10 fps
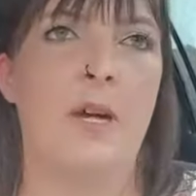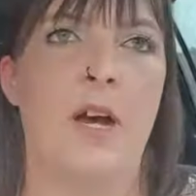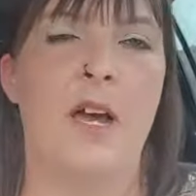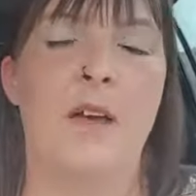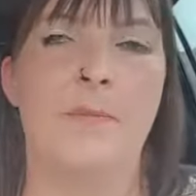
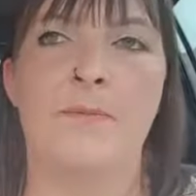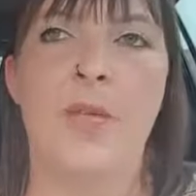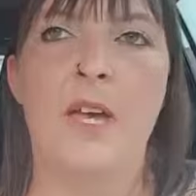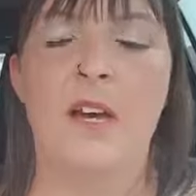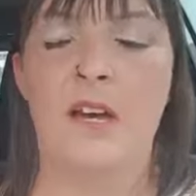and
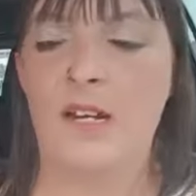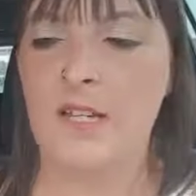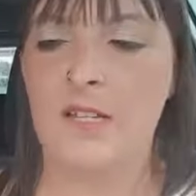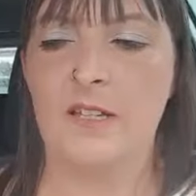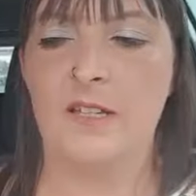
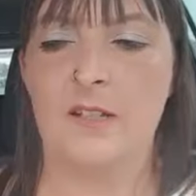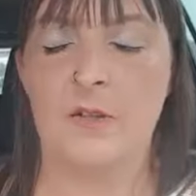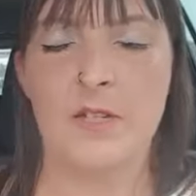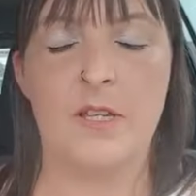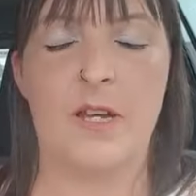I
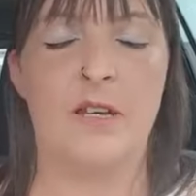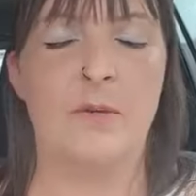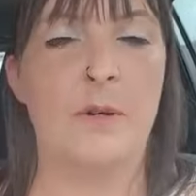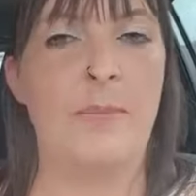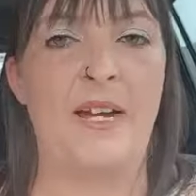got
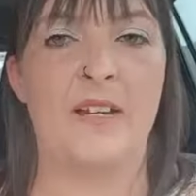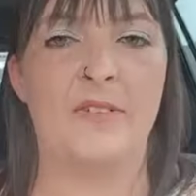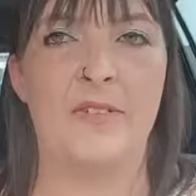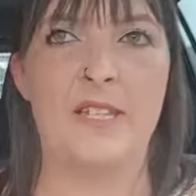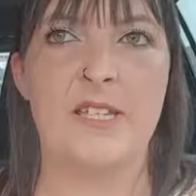a bag
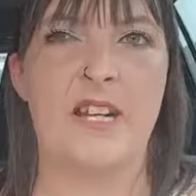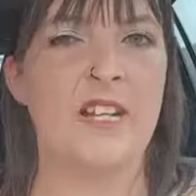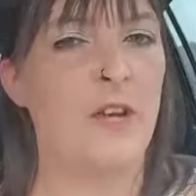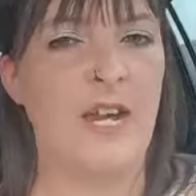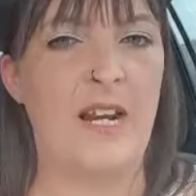of, it's like
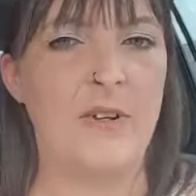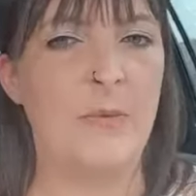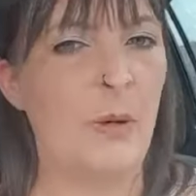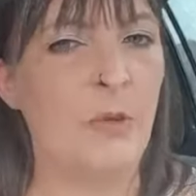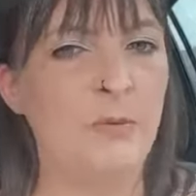low calorie
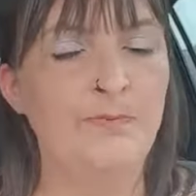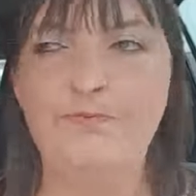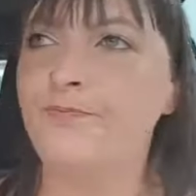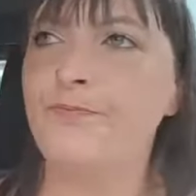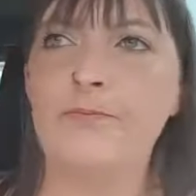popcorn.
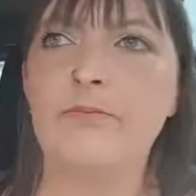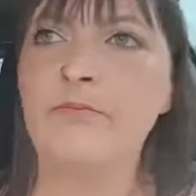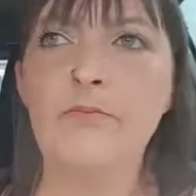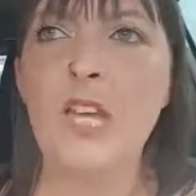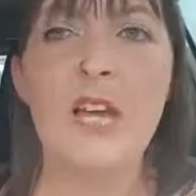
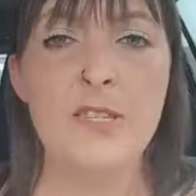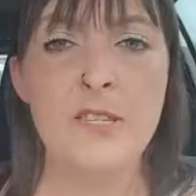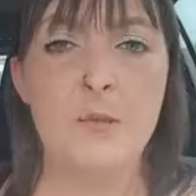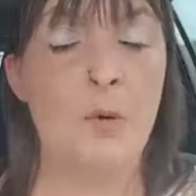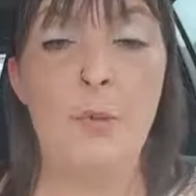
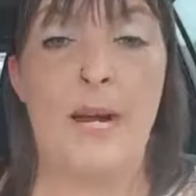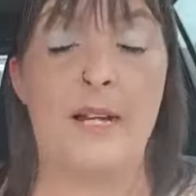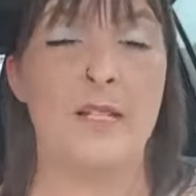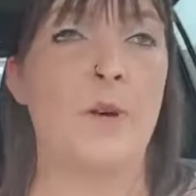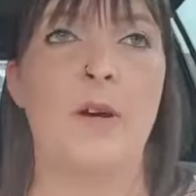It's a small
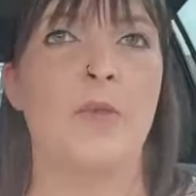bag as well. It